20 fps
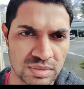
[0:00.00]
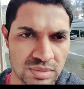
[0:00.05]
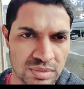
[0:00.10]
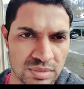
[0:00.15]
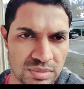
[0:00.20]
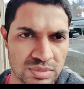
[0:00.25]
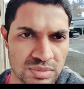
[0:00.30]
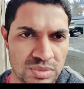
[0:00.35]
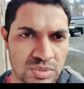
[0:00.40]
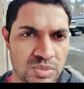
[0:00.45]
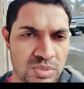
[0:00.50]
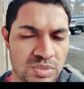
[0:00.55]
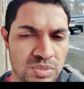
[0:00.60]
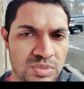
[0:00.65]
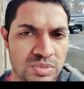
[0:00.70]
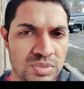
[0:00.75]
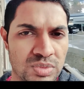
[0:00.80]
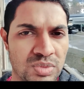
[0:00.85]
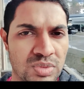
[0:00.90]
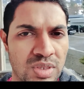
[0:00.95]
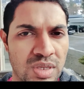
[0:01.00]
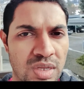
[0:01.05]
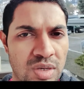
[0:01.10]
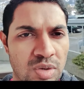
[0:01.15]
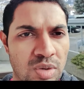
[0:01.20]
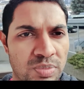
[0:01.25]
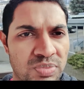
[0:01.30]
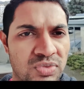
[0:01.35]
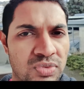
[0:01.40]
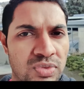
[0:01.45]
So you can
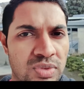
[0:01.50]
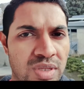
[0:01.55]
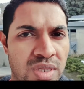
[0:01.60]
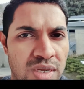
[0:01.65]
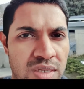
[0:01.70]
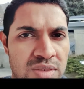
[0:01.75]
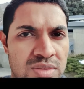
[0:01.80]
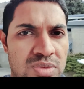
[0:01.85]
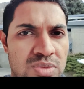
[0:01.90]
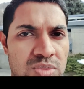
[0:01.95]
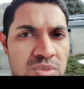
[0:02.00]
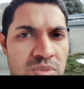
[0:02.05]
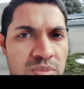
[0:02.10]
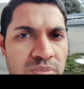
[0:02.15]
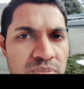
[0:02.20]
opt for that. So